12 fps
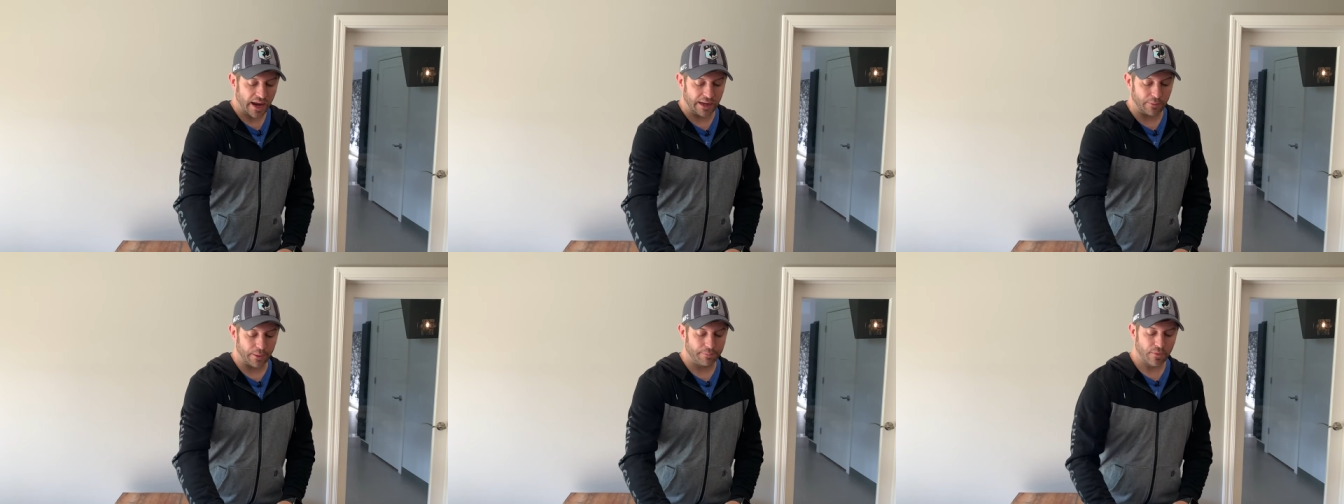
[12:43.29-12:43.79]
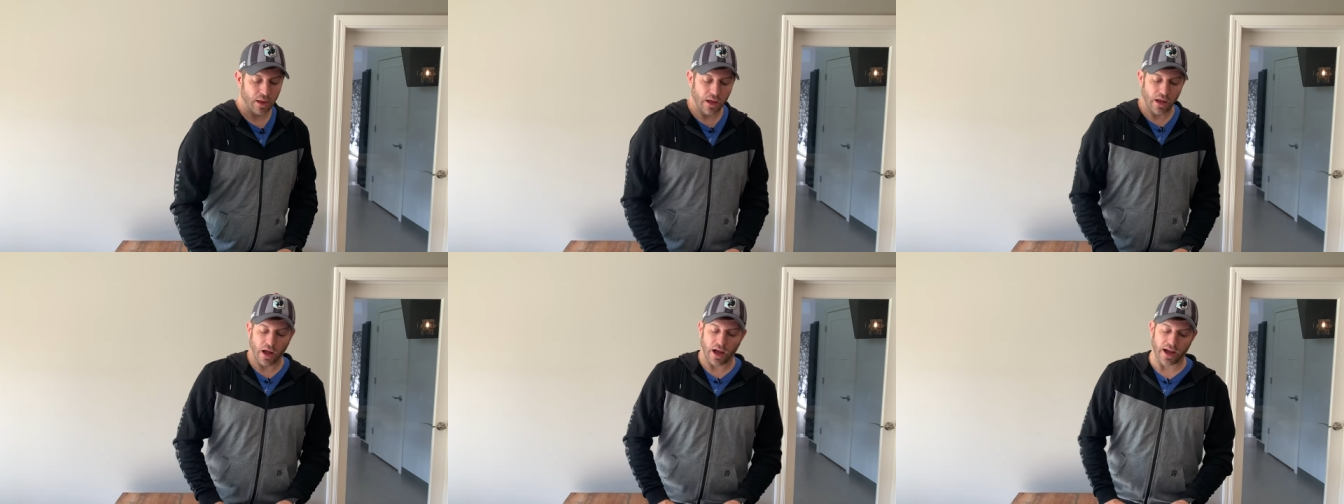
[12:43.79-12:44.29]
Anyway,
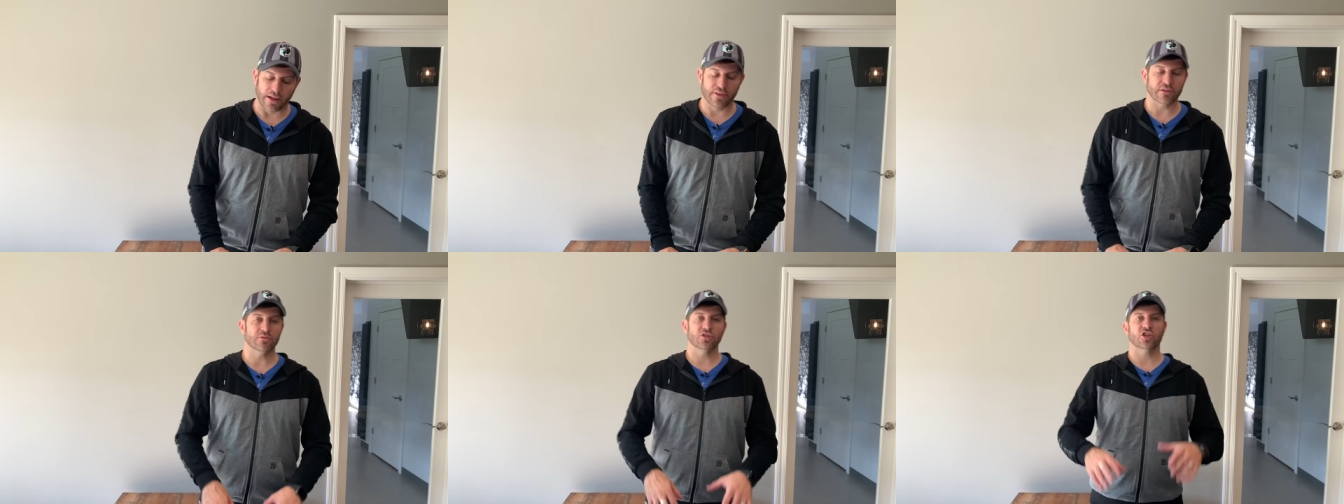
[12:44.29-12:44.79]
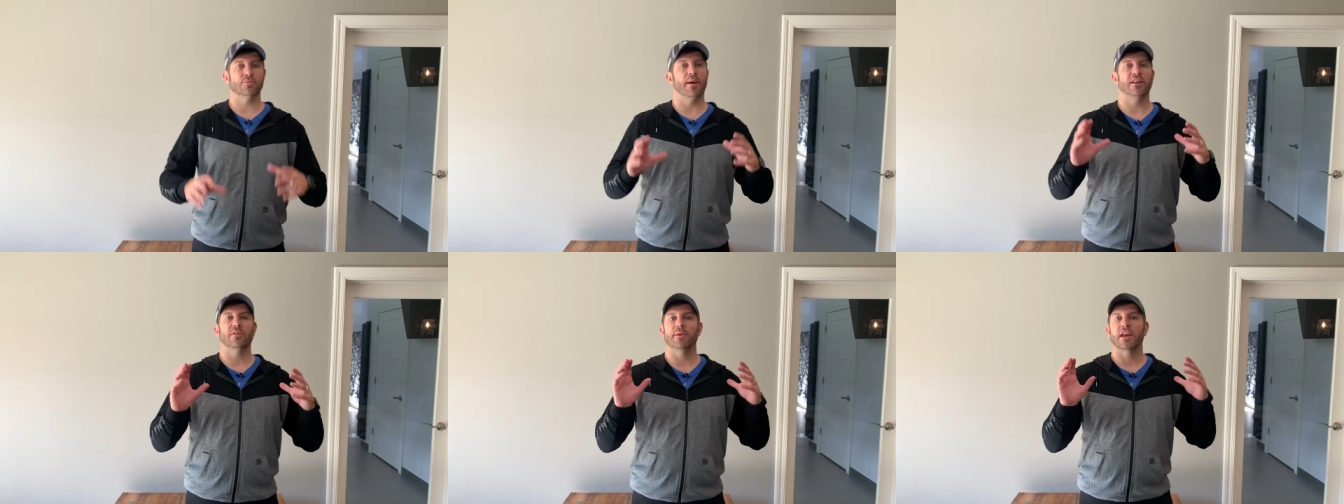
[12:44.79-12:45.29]
uh, this was just
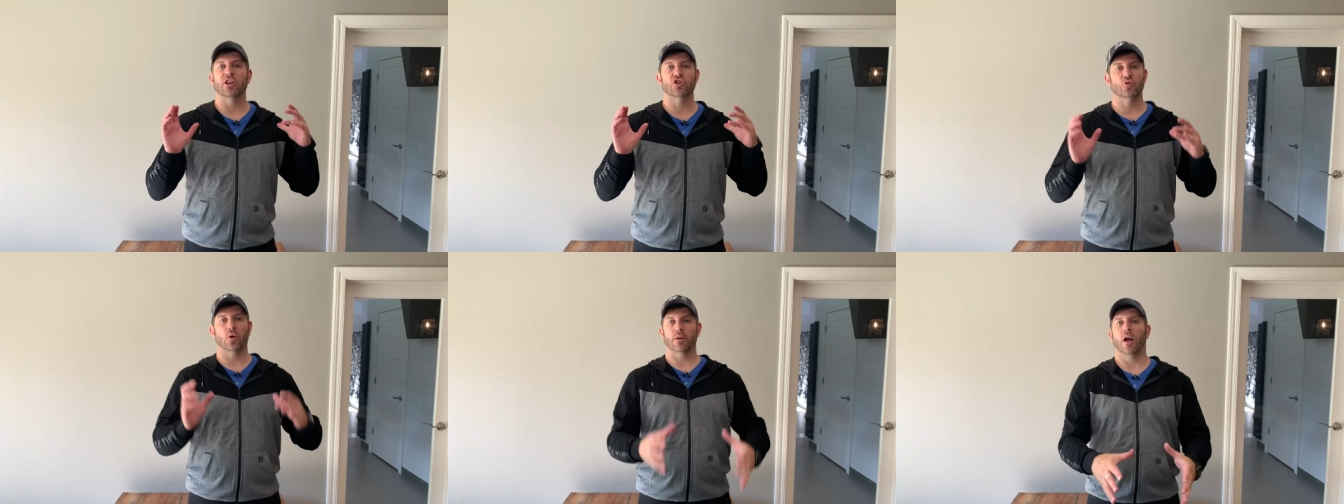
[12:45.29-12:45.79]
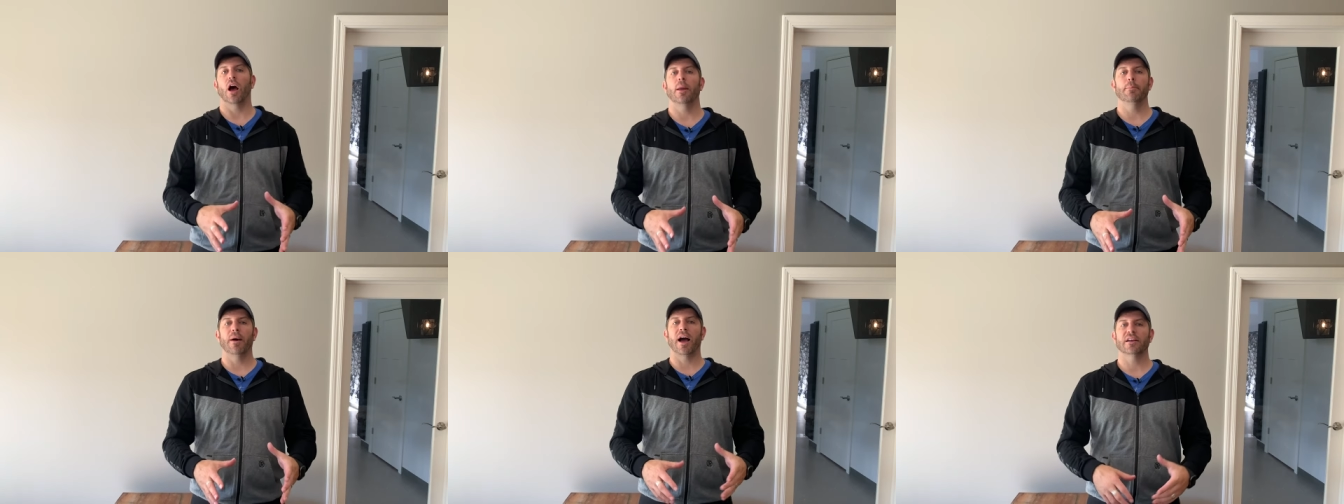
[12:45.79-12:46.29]
meant to be a short
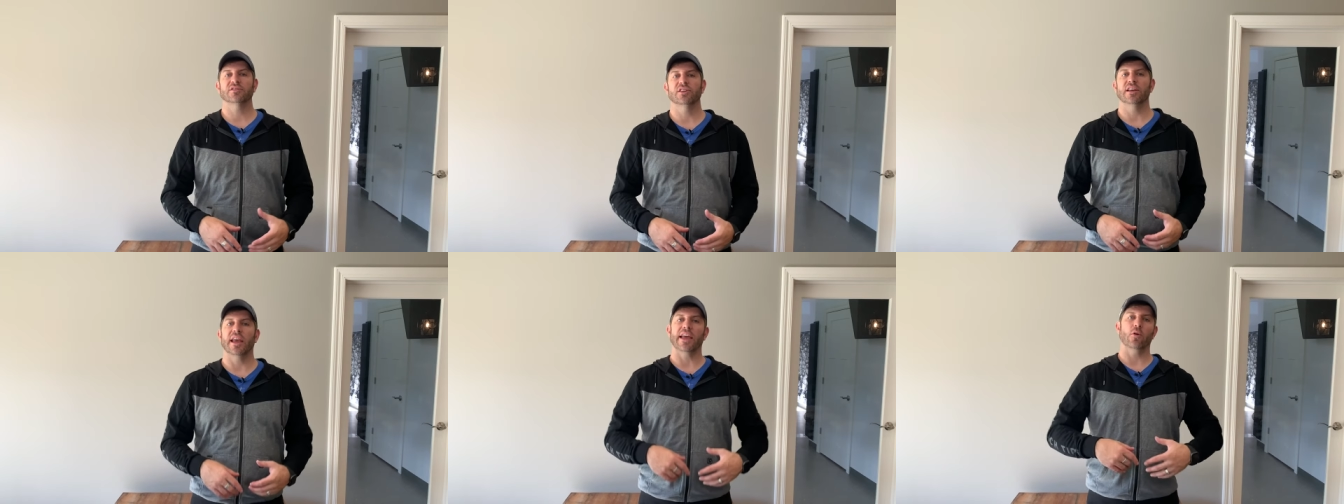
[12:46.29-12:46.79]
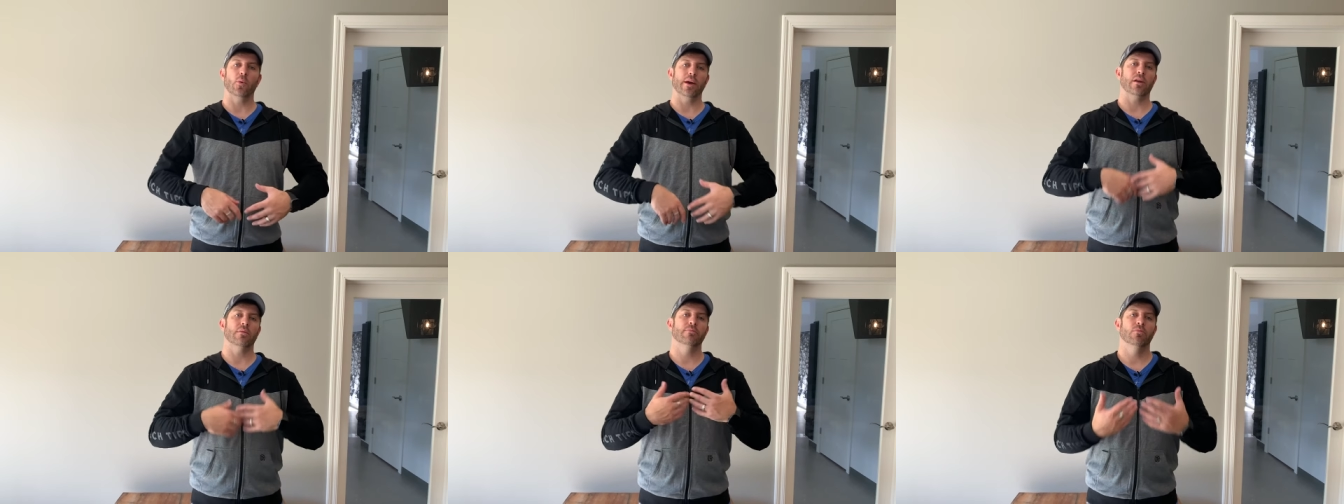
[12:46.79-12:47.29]
unboxing, a
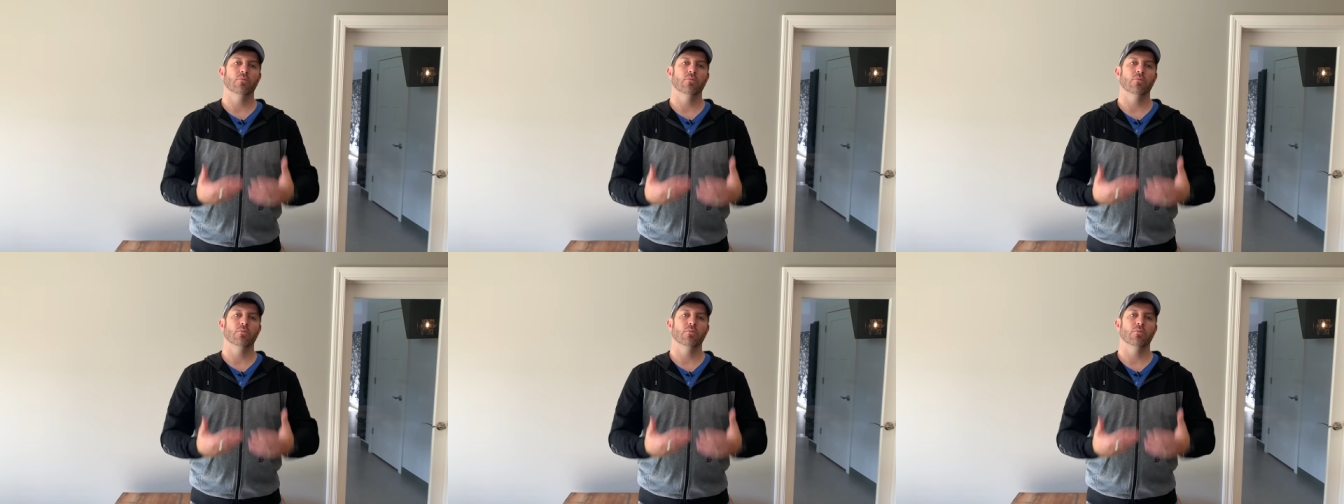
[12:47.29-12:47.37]
quick